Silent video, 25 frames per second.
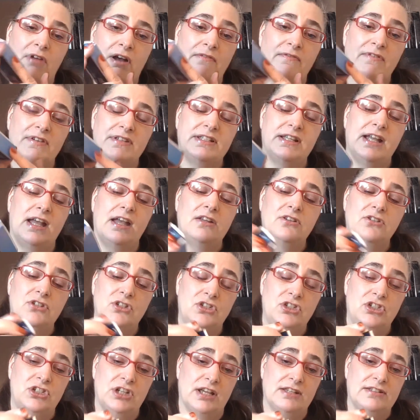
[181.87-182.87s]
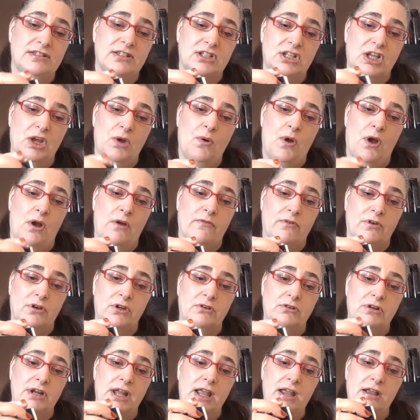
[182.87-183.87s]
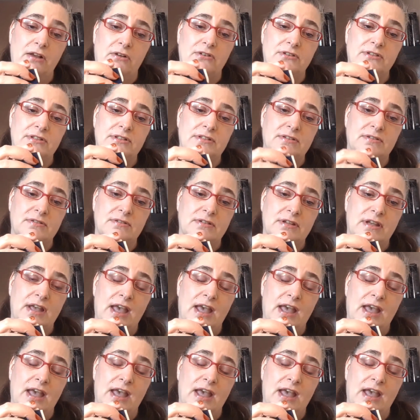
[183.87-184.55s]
roughest edge, just go over your nails.